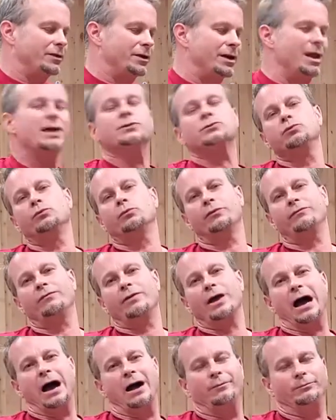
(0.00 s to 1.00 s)
the next one we've
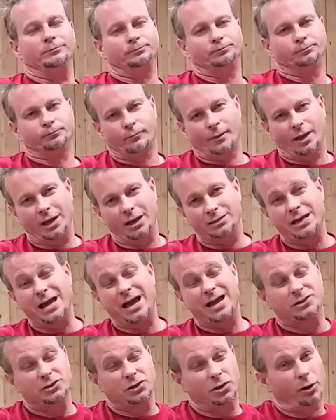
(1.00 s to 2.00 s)
got is
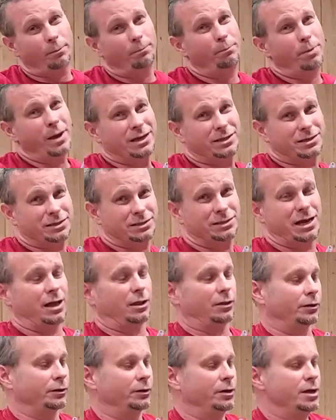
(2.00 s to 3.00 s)
actually our best
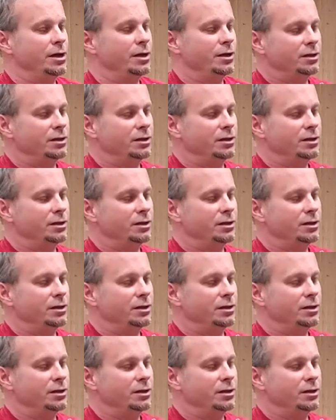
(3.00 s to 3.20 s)
seller.